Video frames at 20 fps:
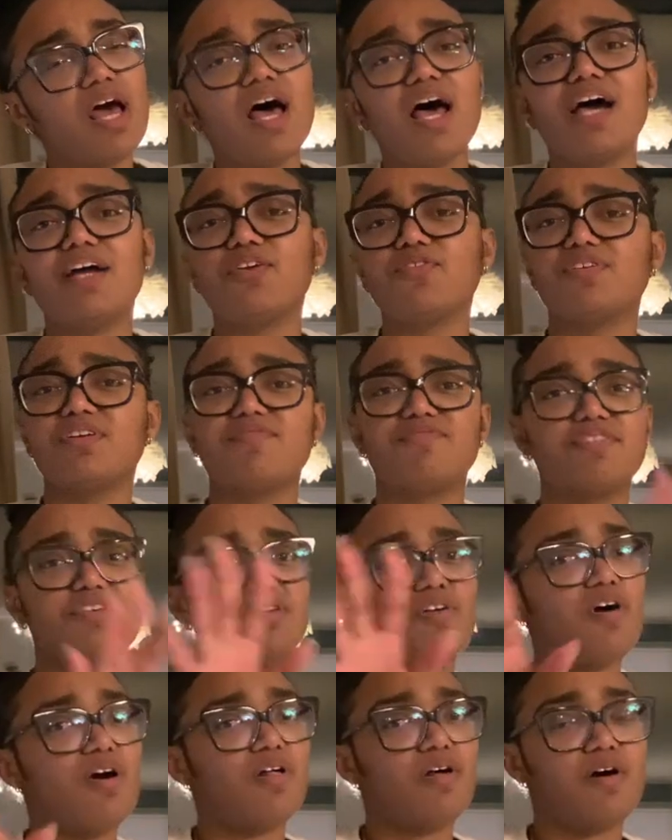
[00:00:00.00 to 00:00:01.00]
I don't even
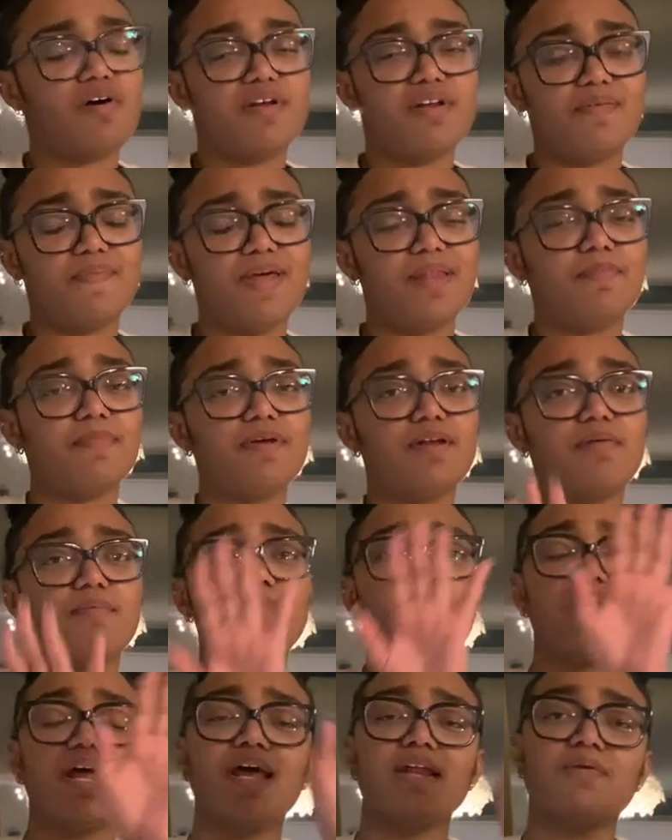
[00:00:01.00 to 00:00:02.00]
recall what I meant,
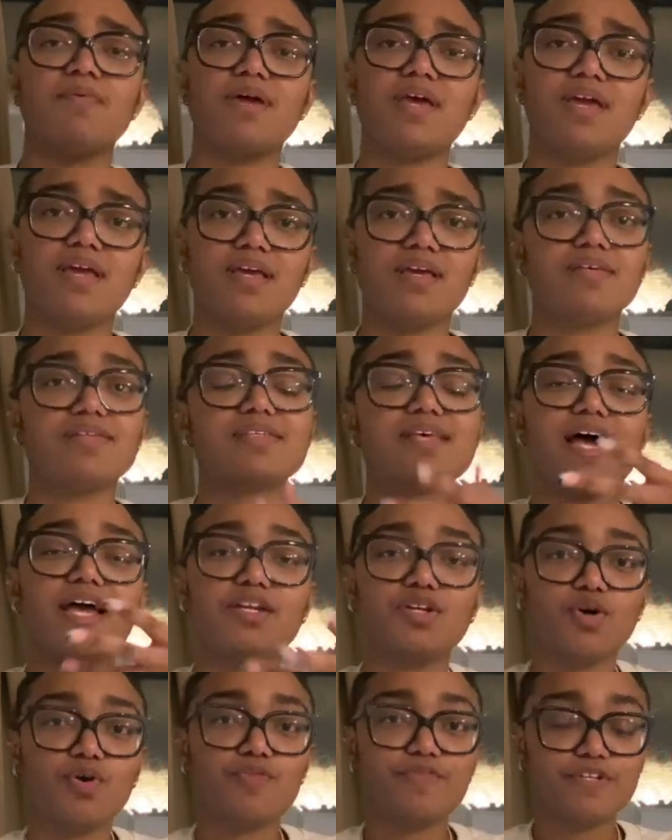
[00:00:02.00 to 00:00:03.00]
but anyways, I
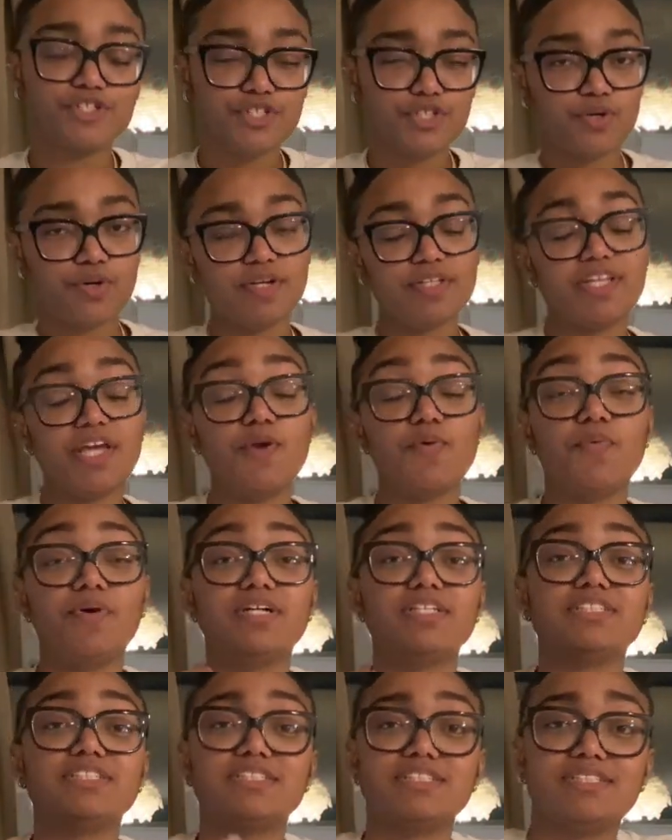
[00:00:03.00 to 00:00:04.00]
know for sure they
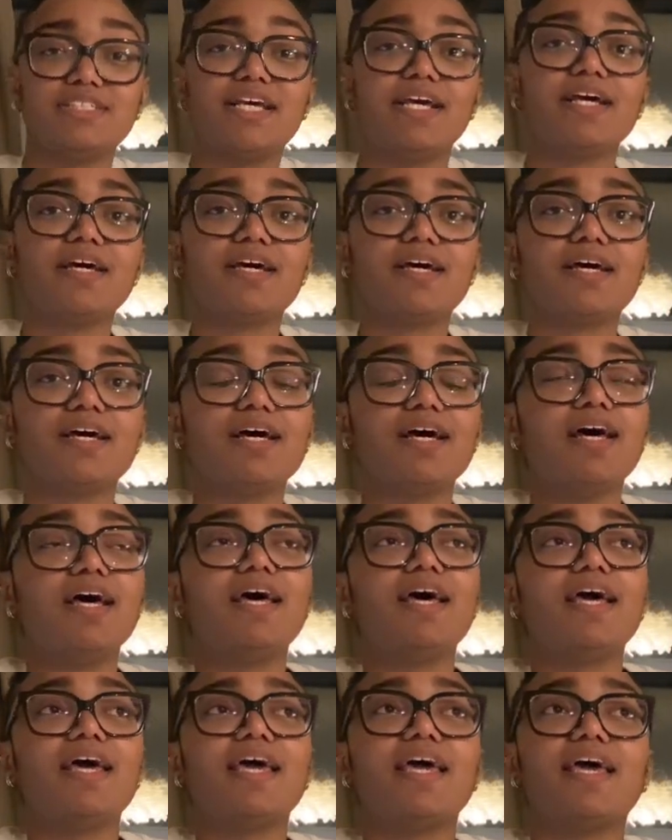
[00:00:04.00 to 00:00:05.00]
were sick,
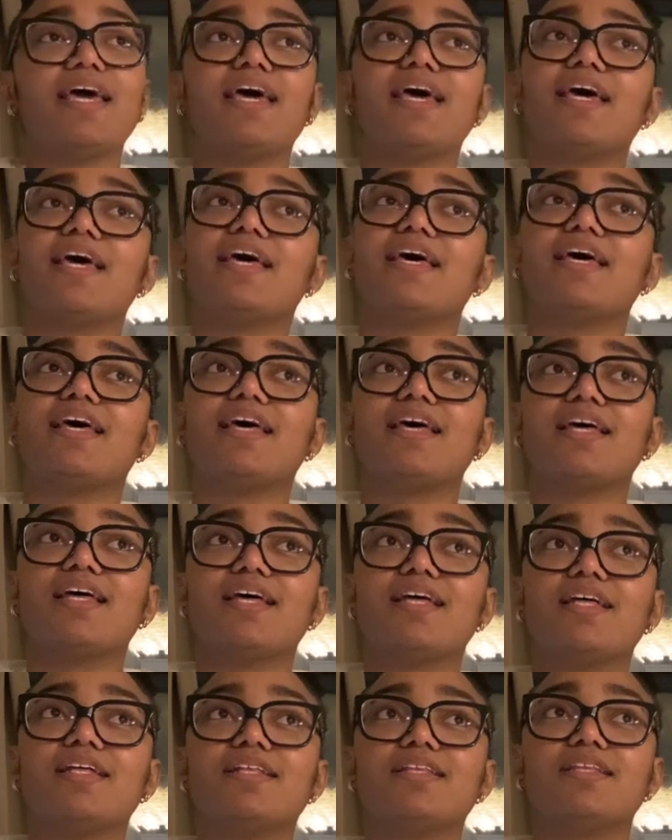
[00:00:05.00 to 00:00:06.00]

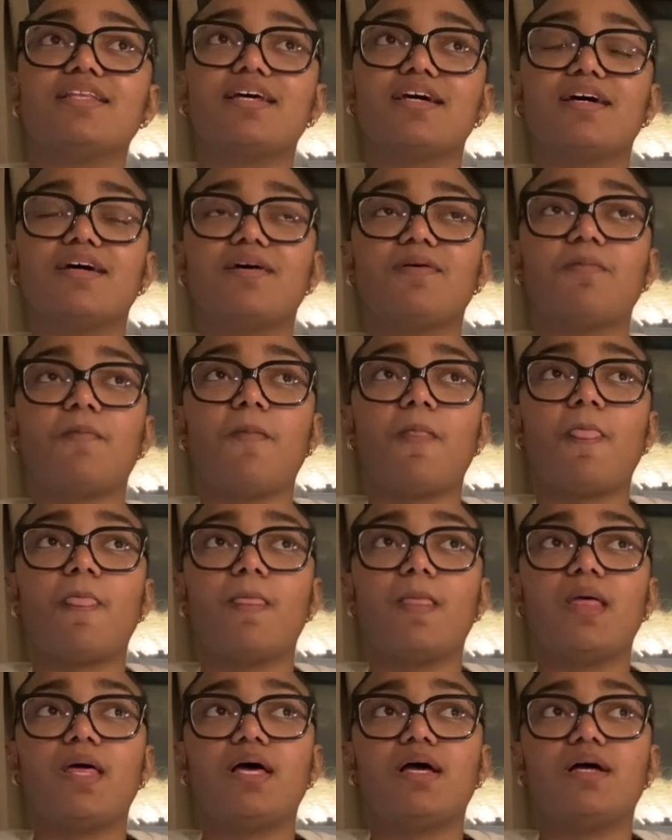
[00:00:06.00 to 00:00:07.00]
and a
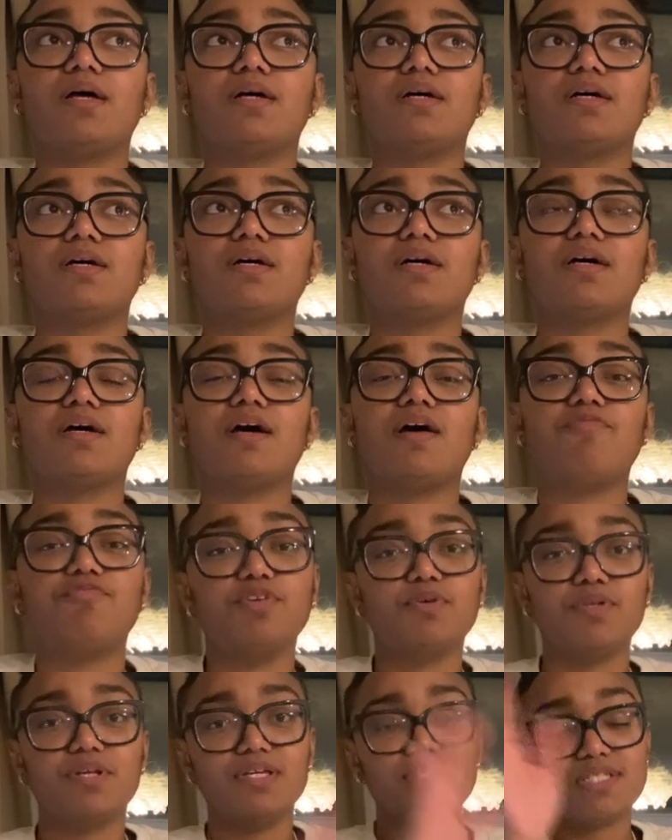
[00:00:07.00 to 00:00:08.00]

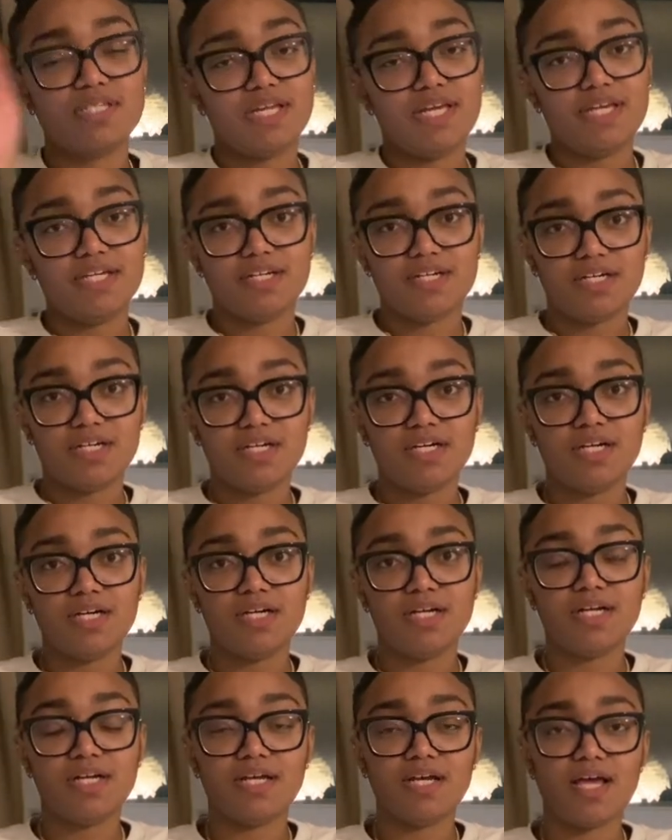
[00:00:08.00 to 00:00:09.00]
few days later
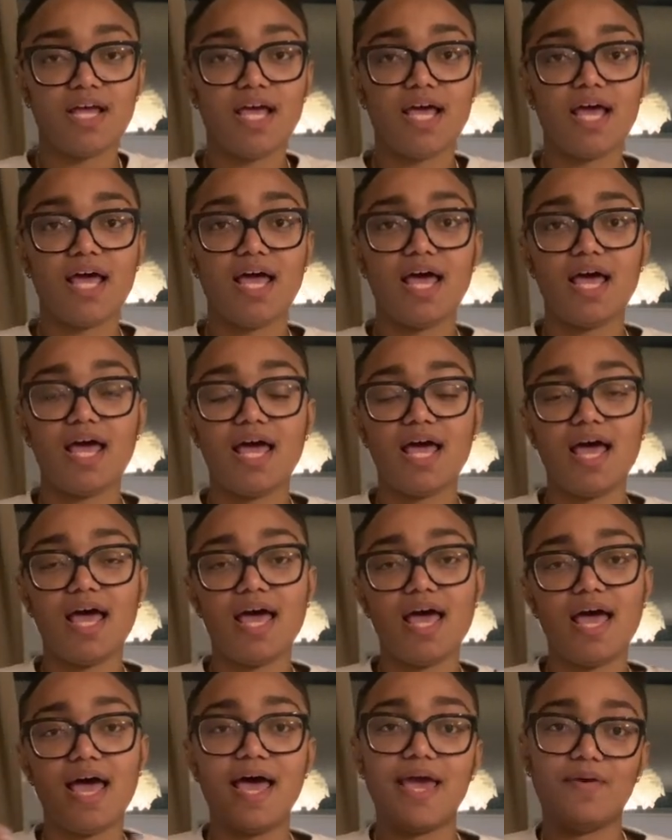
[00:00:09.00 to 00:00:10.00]

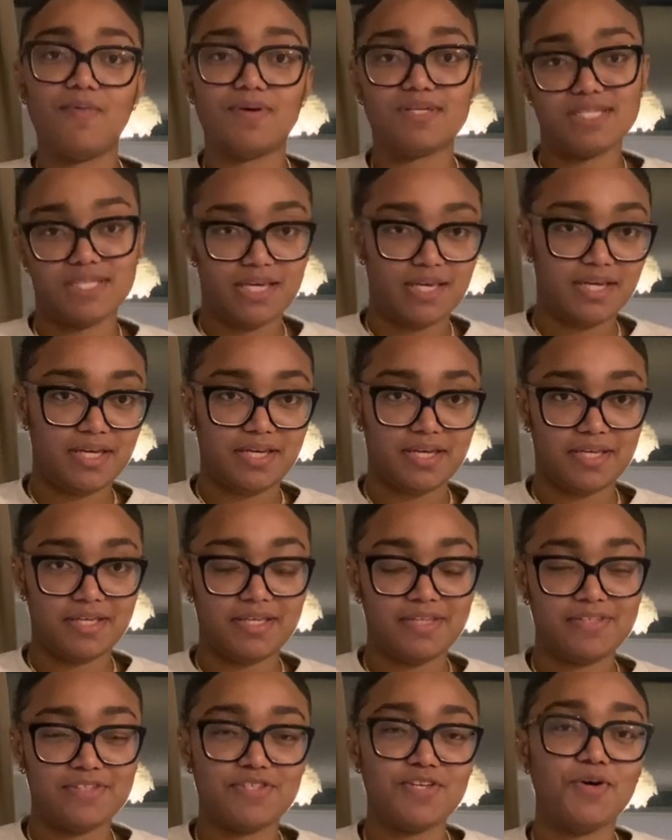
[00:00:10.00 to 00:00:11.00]
I was sick.
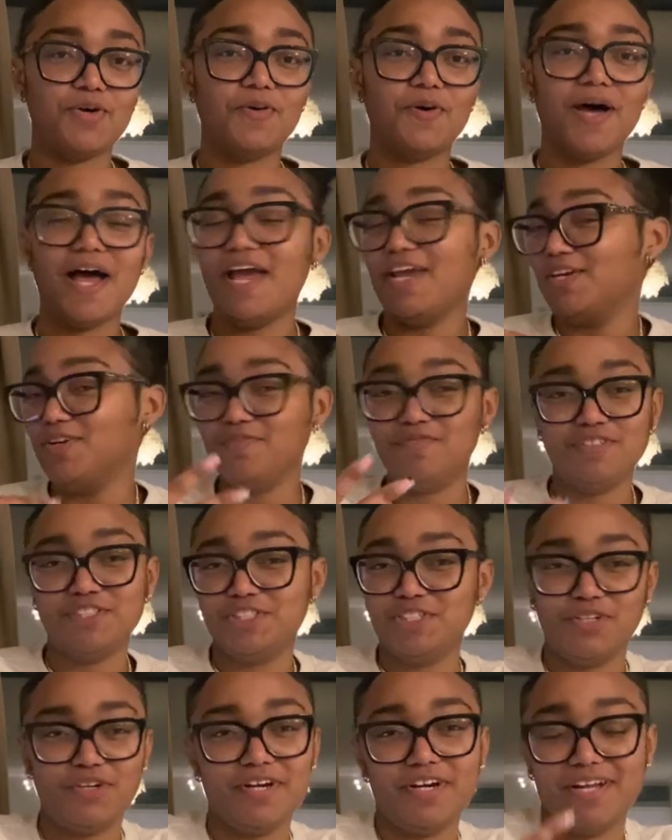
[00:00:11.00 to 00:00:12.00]
So I knew for
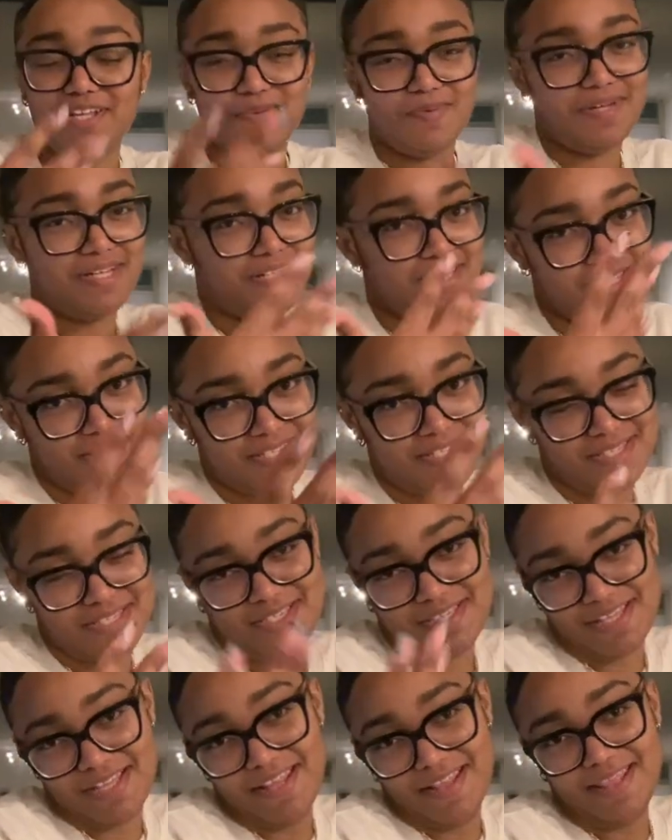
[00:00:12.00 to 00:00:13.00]
sure it was
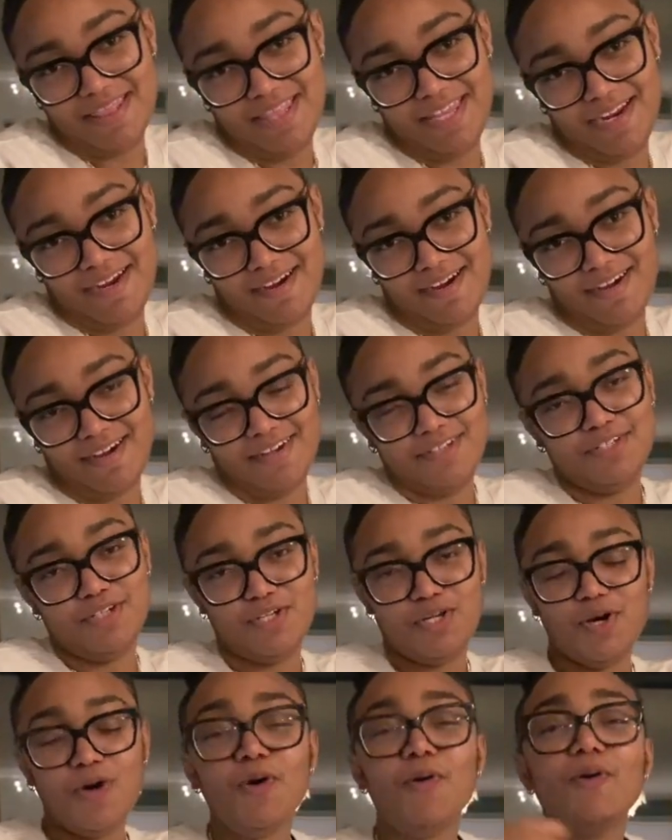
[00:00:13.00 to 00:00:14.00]
there, you
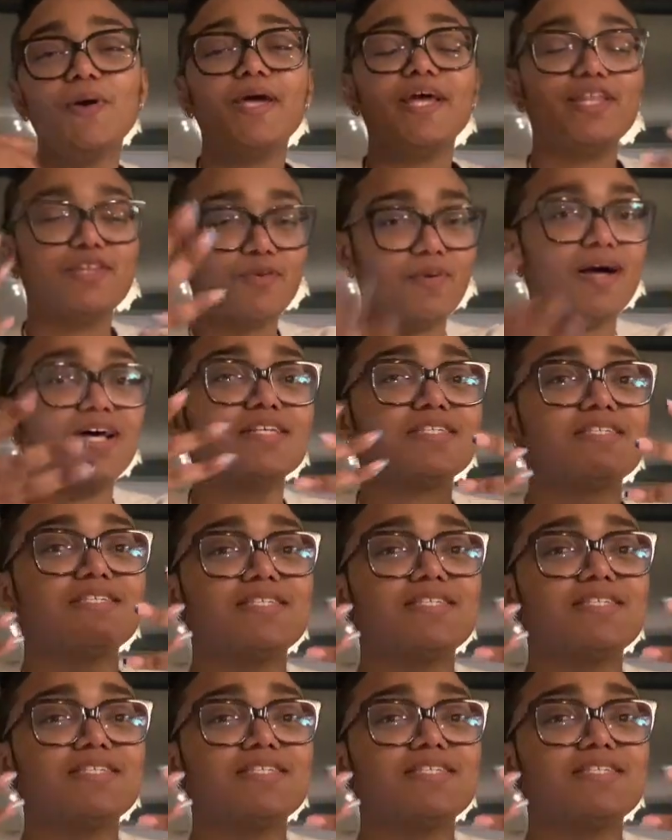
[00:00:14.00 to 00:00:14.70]
know, it was